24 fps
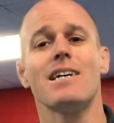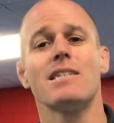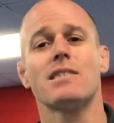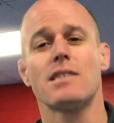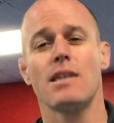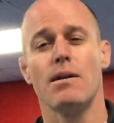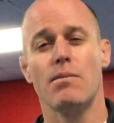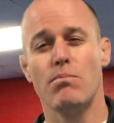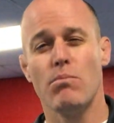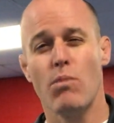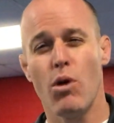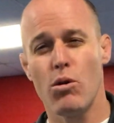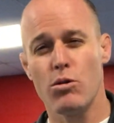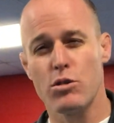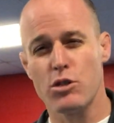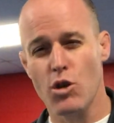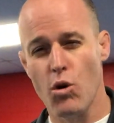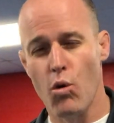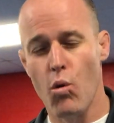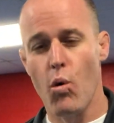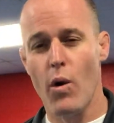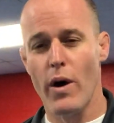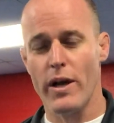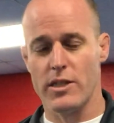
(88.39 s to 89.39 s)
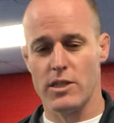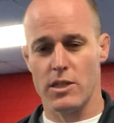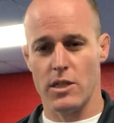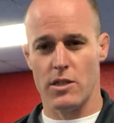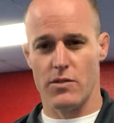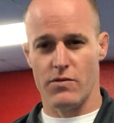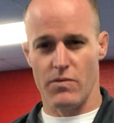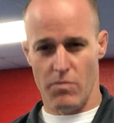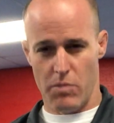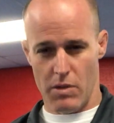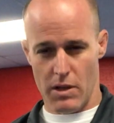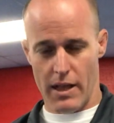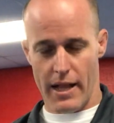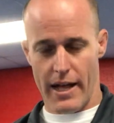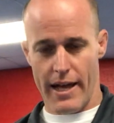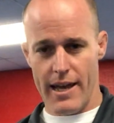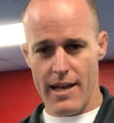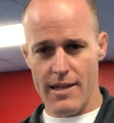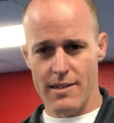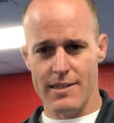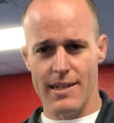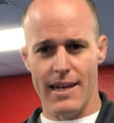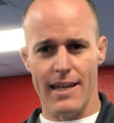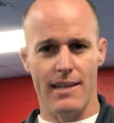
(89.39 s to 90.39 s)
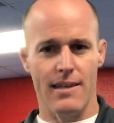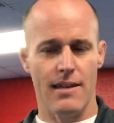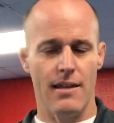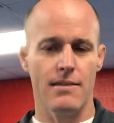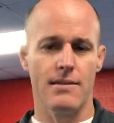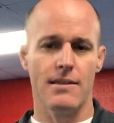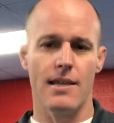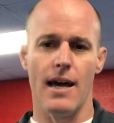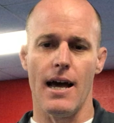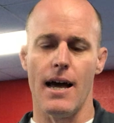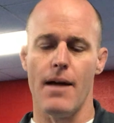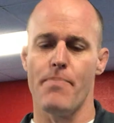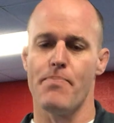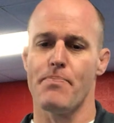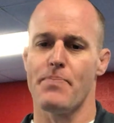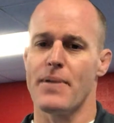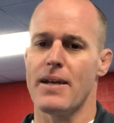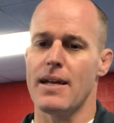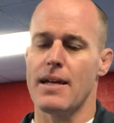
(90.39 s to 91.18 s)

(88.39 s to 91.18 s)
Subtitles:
us the most questions from clients, and I get that.